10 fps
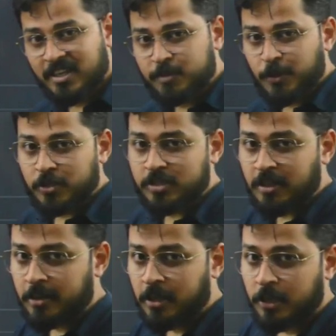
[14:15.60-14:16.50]
because the
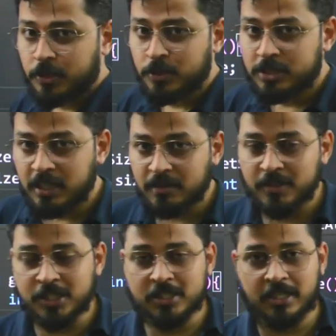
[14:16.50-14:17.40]
user
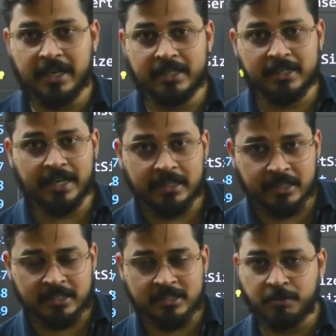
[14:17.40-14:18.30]
which
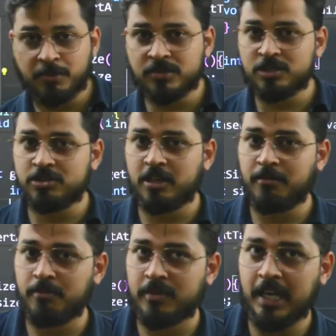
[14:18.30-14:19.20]
enters the position,
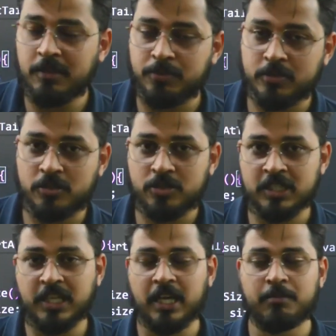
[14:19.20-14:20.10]
that position
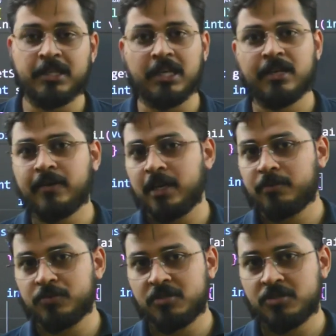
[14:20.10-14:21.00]
can be an invalid
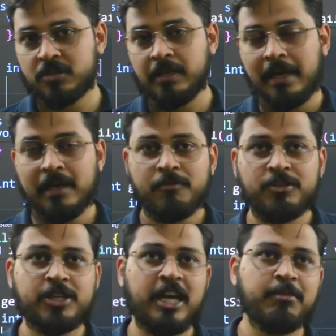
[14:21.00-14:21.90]
position, which
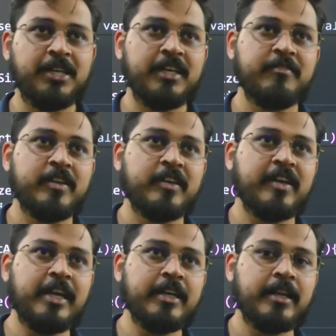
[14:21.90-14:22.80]
can be even
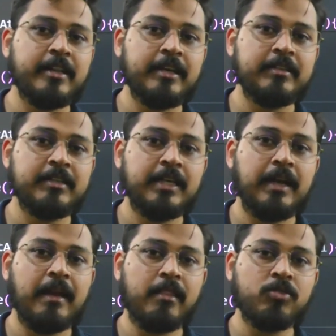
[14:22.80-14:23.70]
greater than the
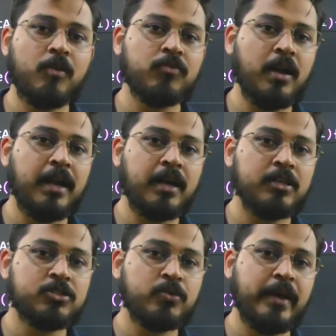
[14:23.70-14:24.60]
length of the linked
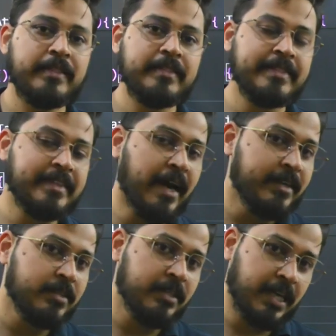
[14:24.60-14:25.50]
list. So, in that
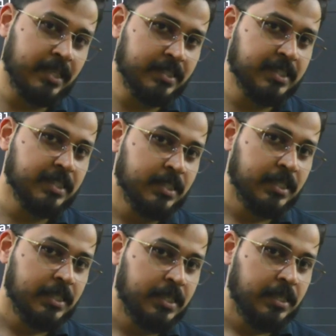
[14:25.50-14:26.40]
case
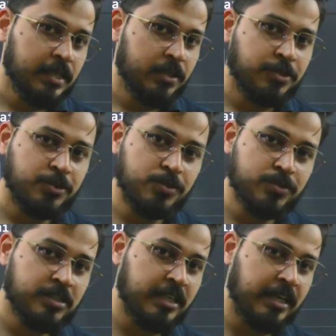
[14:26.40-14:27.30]
you
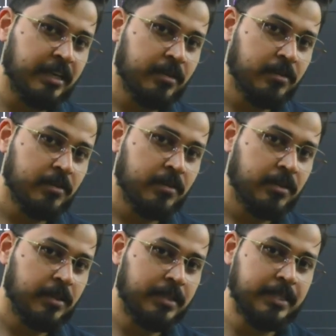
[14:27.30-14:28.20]
say
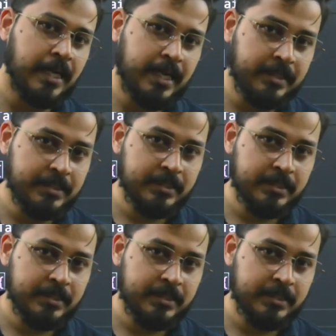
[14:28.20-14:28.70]
that,